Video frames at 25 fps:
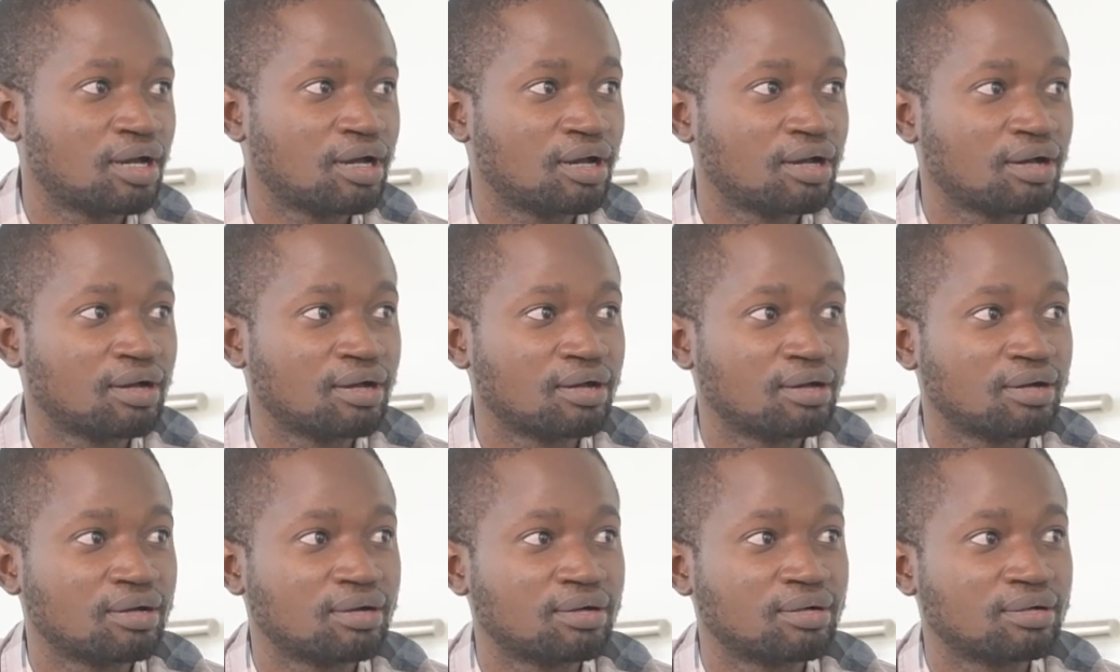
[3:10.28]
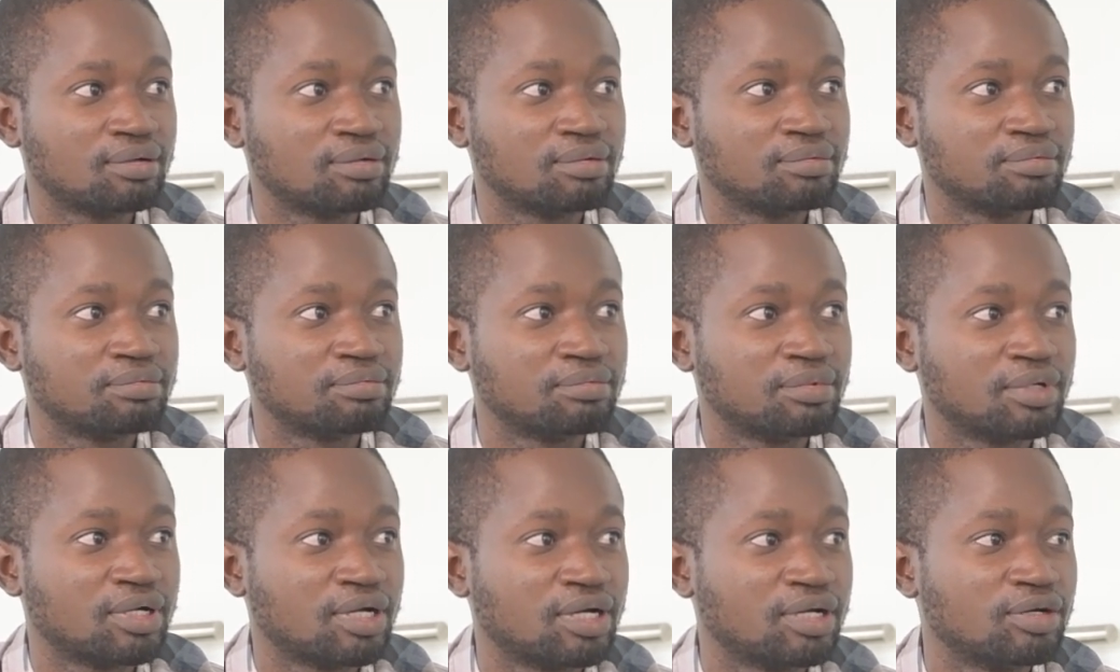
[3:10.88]

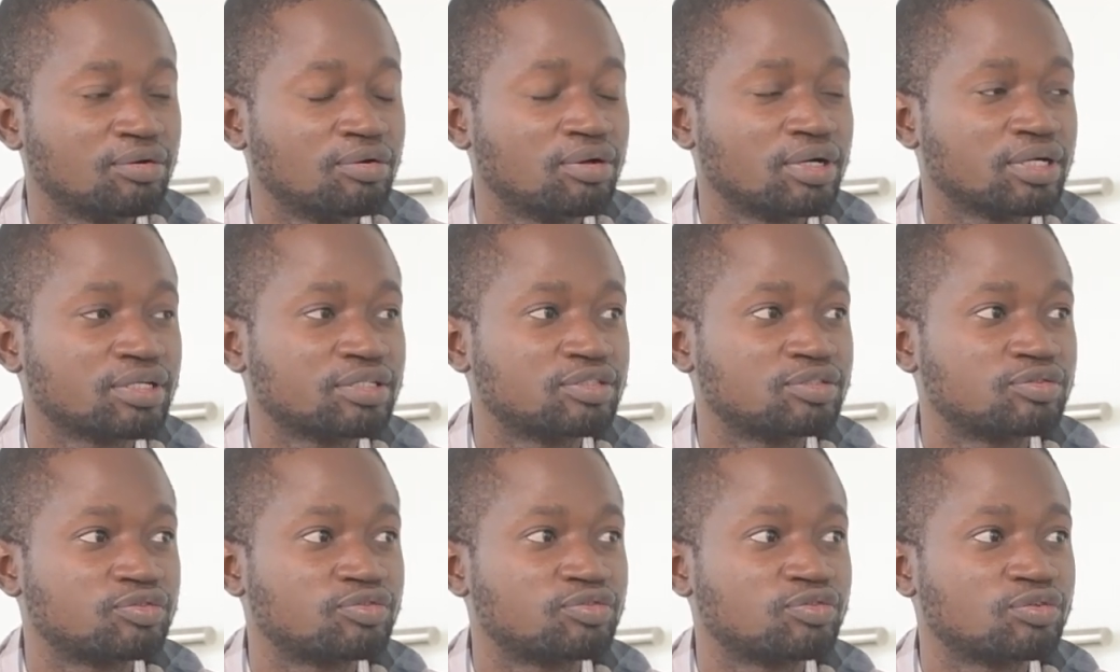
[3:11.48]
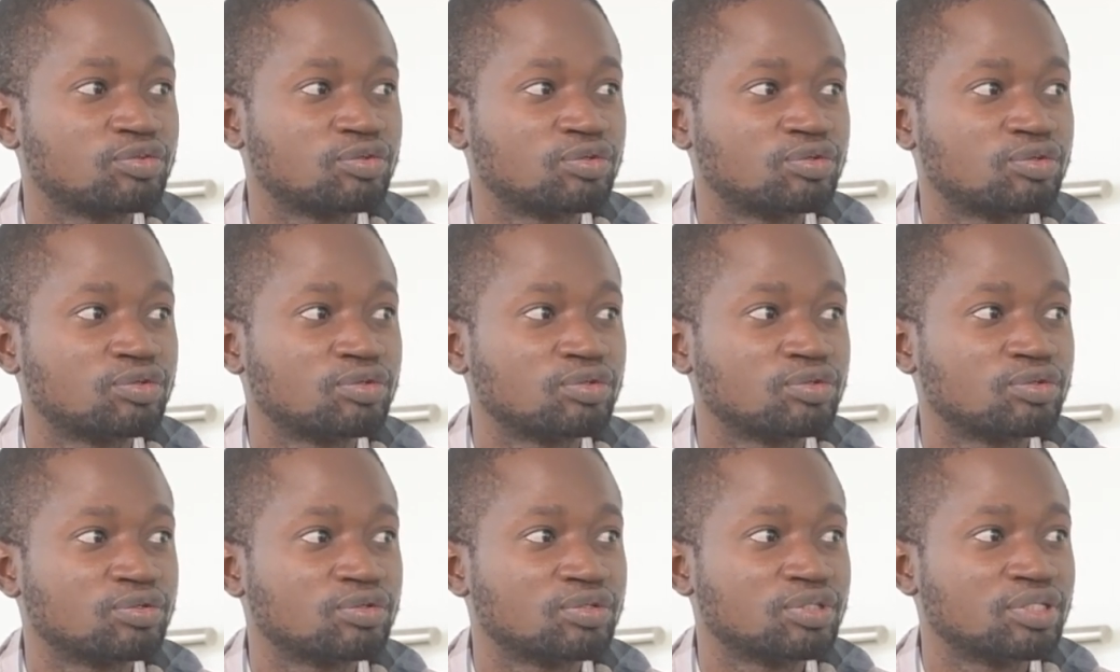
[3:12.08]
I worked
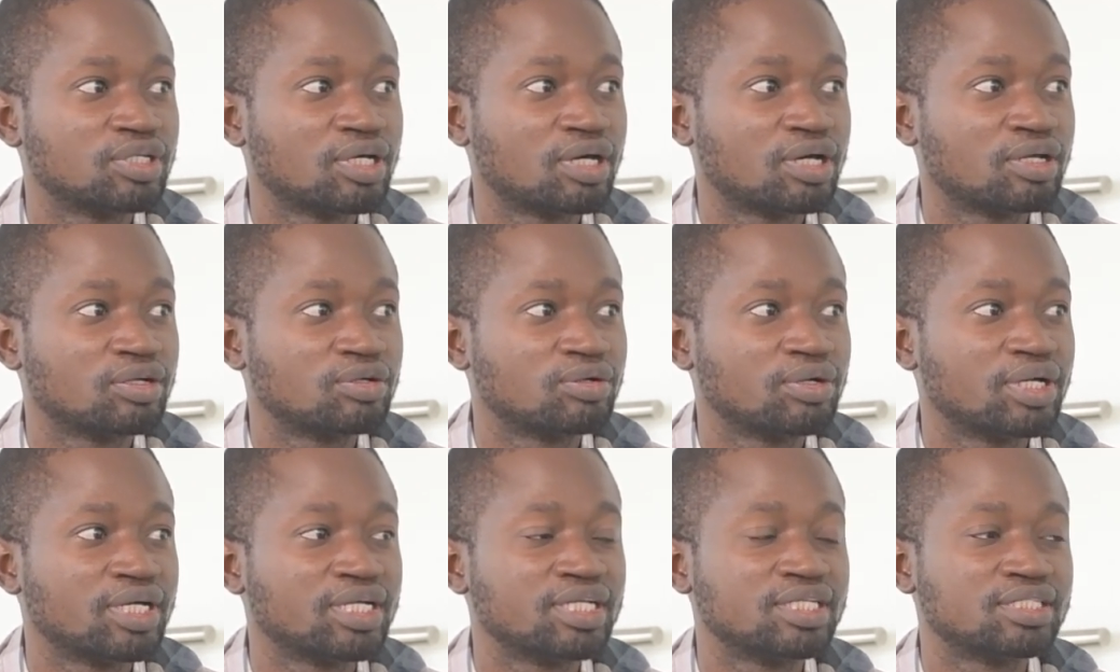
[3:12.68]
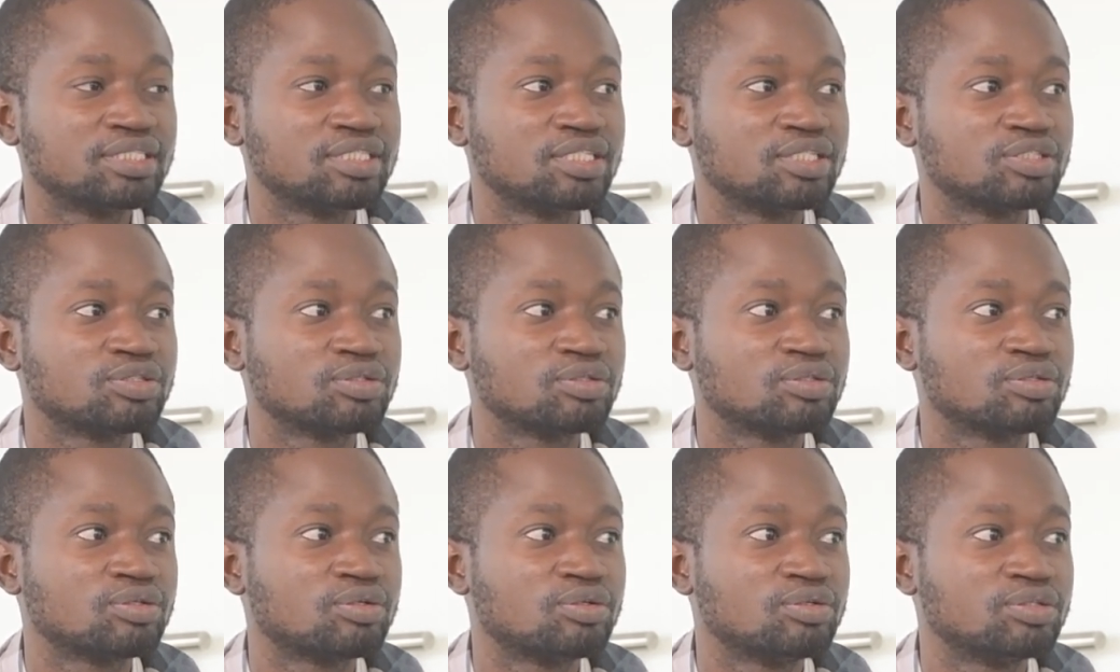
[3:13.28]
for an
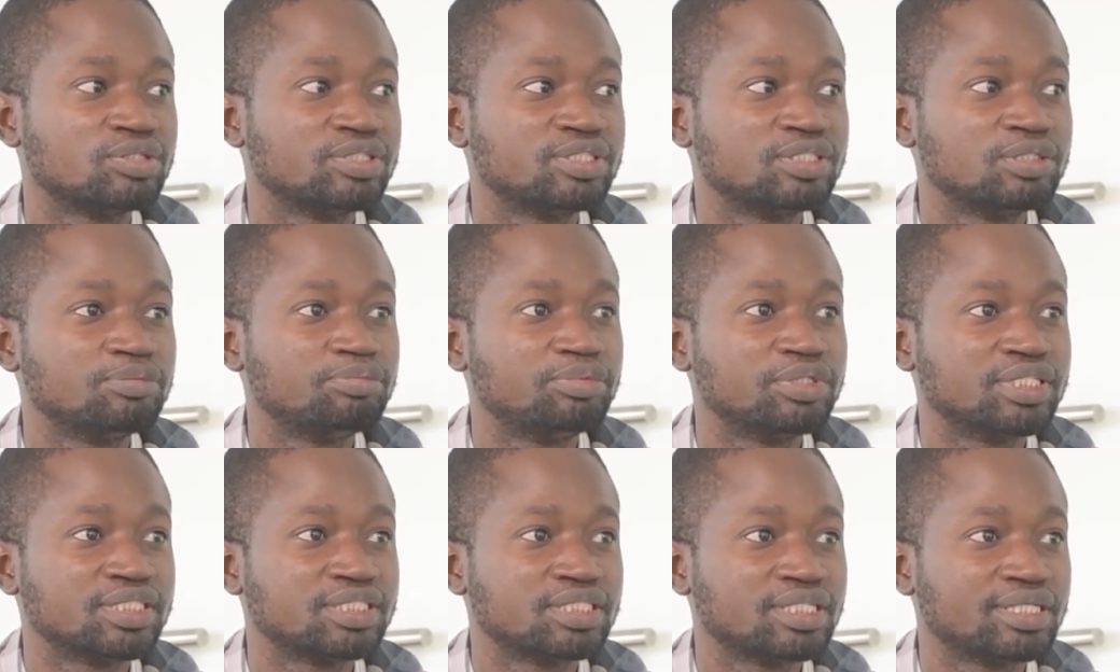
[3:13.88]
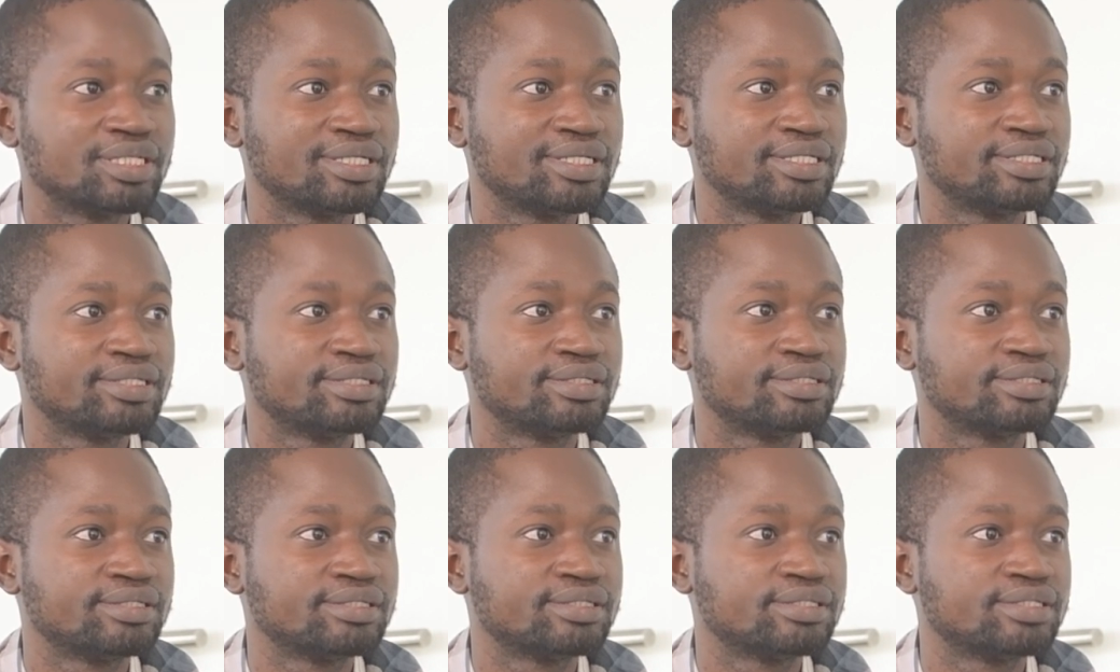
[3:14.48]
organization called
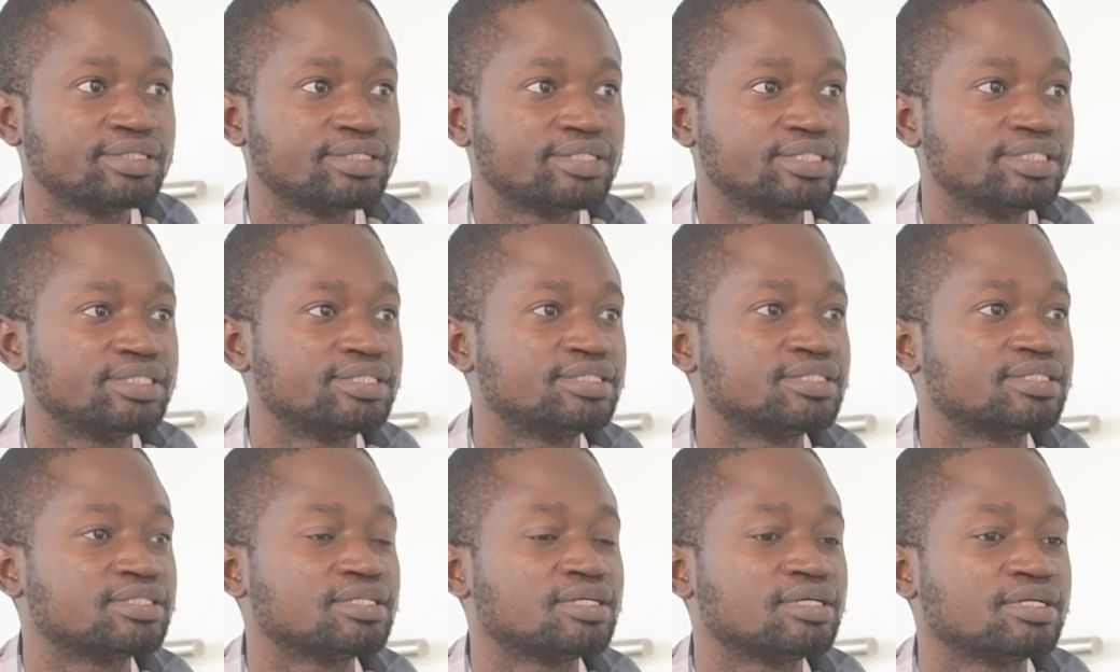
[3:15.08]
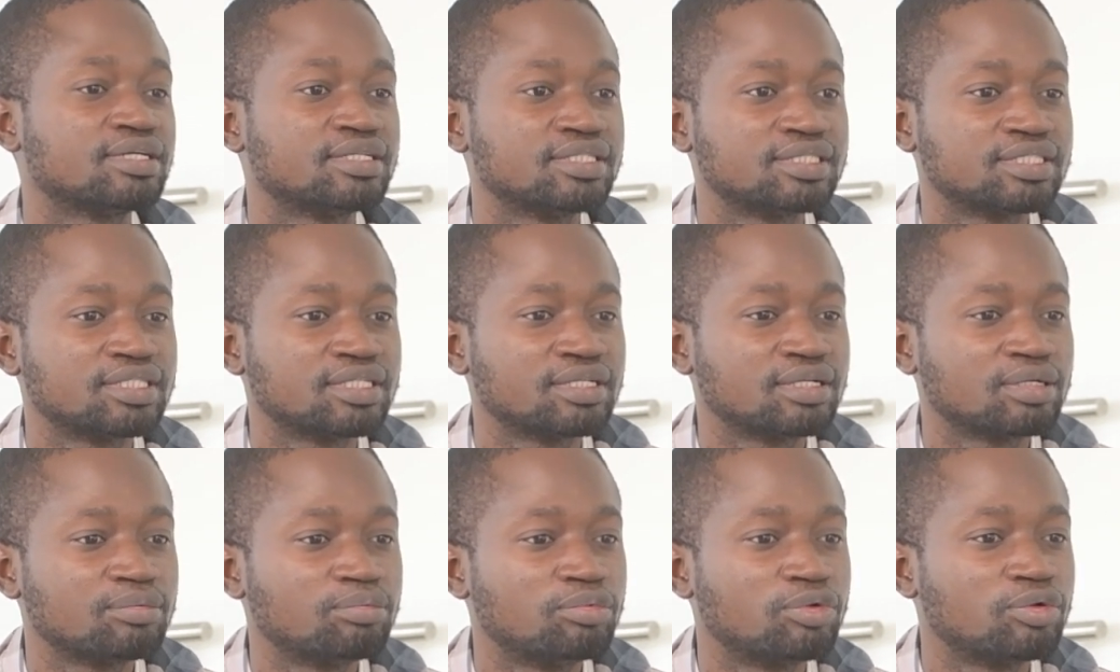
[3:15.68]
CPSK. It's a
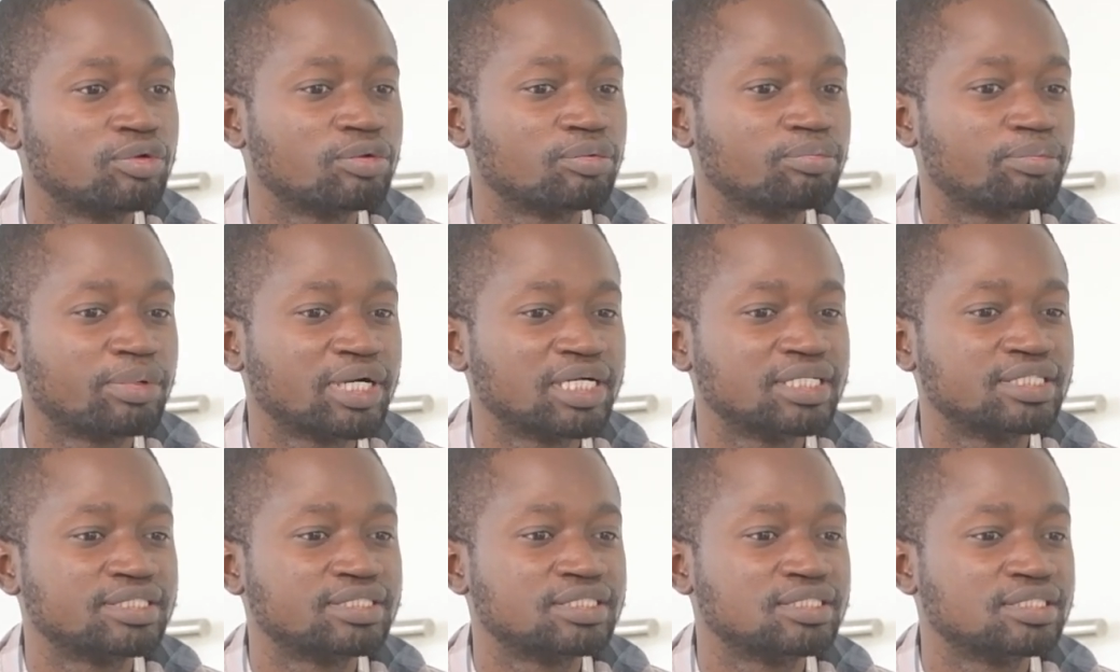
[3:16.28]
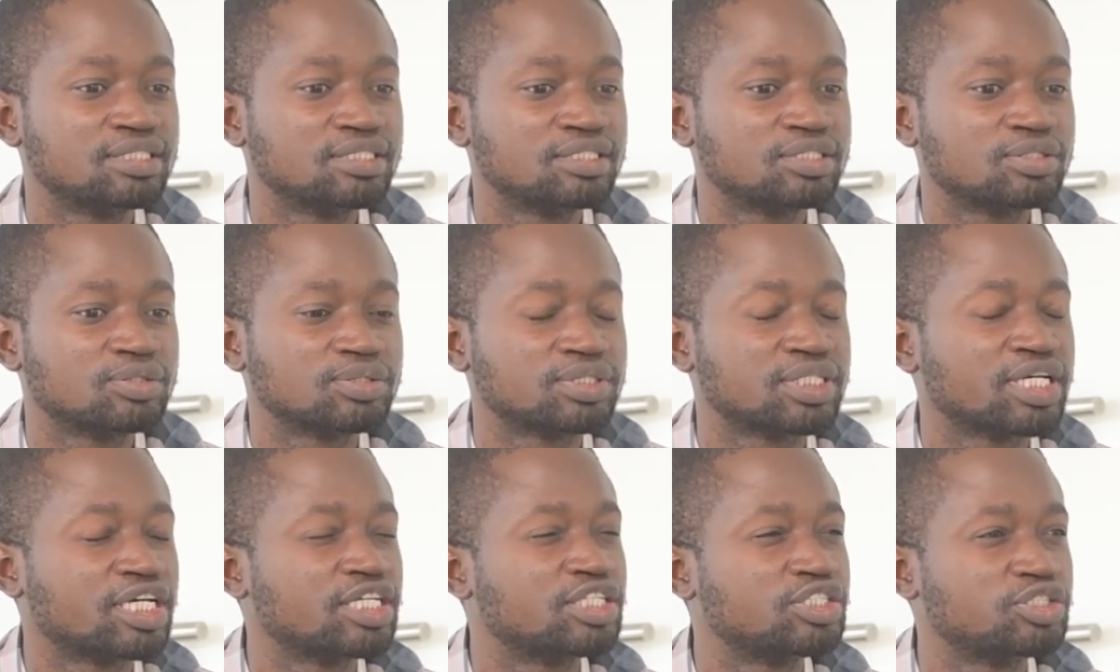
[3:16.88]
Cerebral Palsy
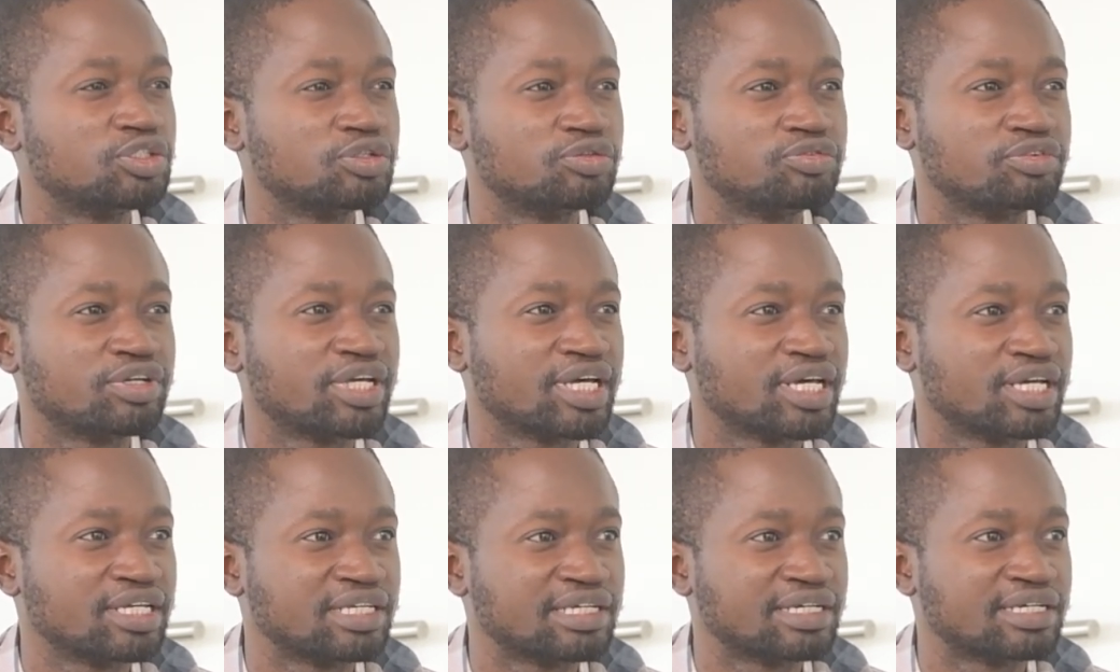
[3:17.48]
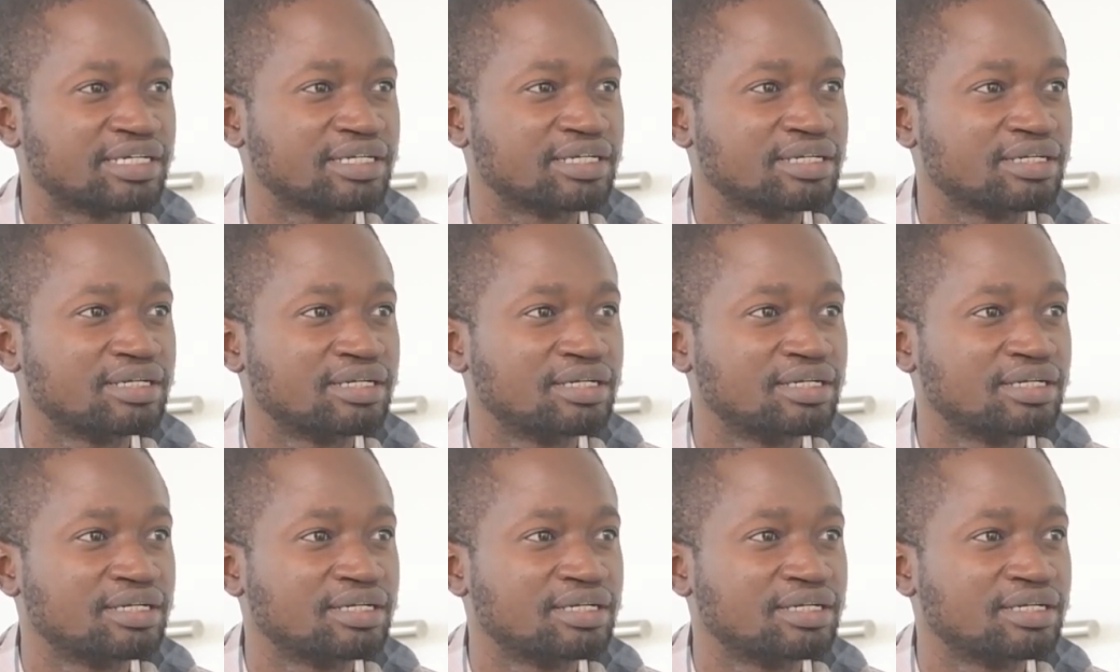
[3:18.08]
Society of Kenya.